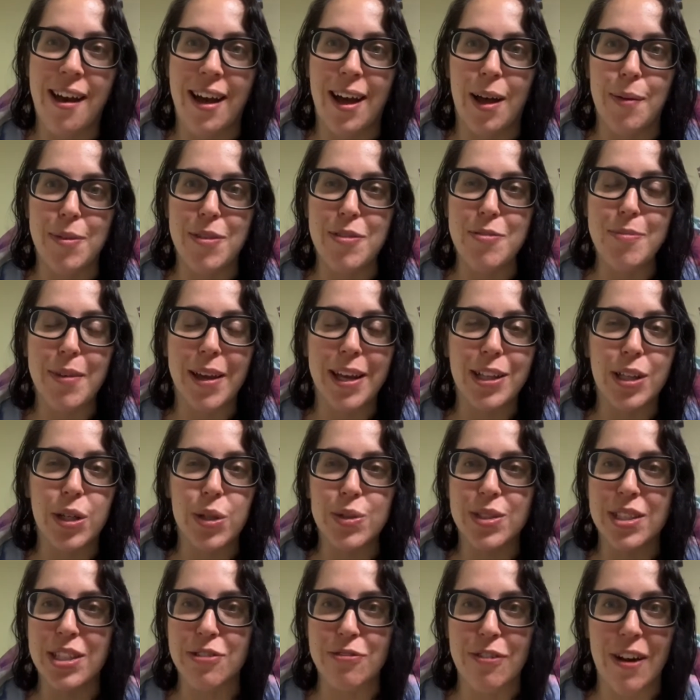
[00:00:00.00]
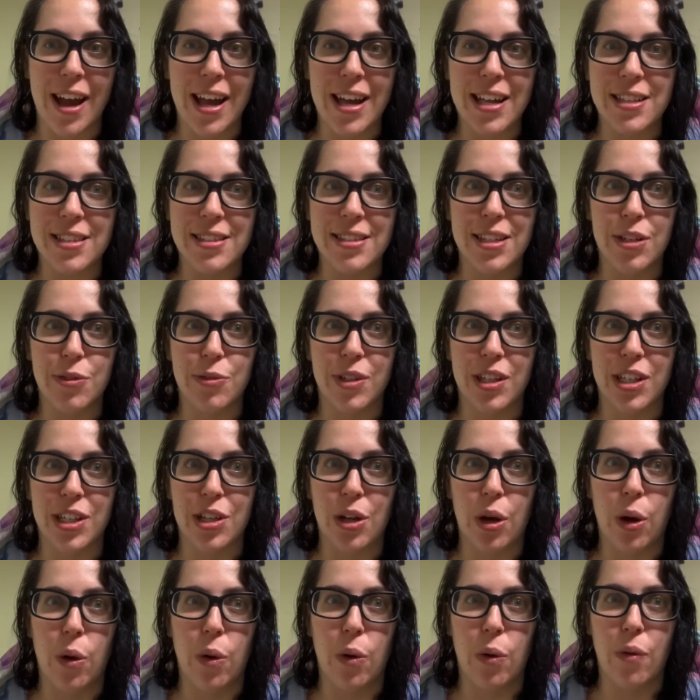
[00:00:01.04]
Even my closest friends didn't really
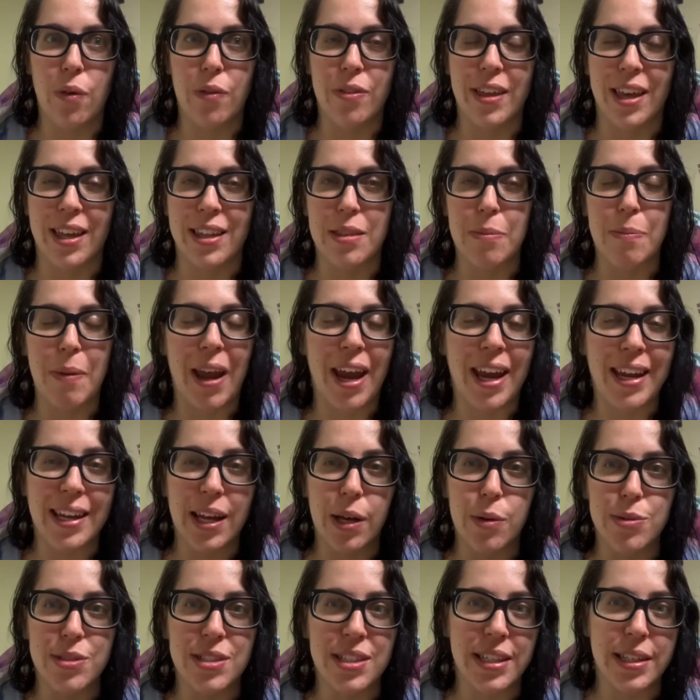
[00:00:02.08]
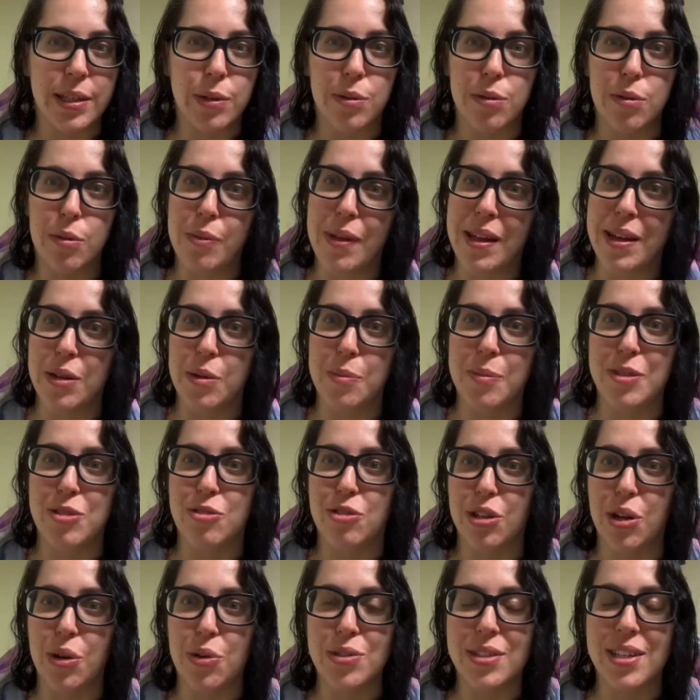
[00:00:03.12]
know like the pain I was dealing with
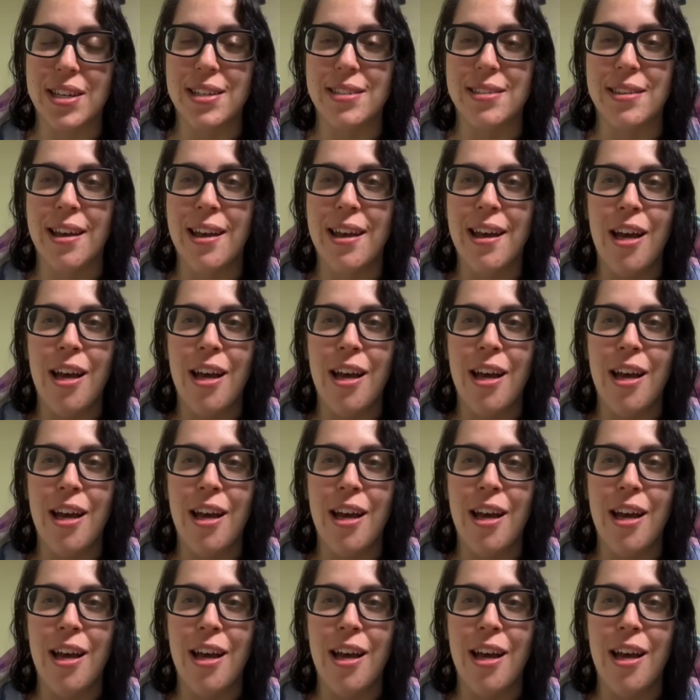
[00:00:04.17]
endometriosis.